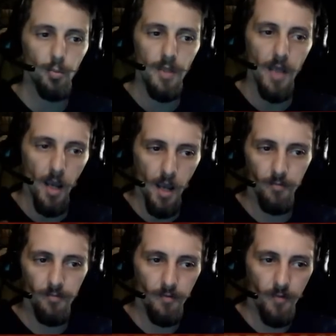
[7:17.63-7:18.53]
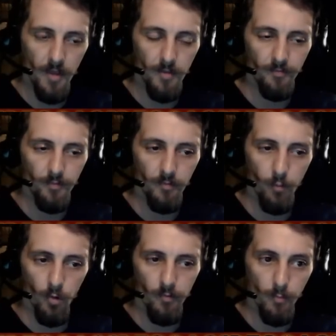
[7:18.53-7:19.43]
we have the
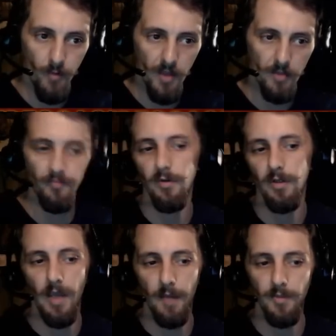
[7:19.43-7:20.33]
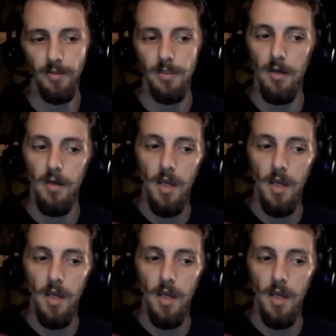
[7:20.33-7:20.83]
4 Fathom Fleet Captains,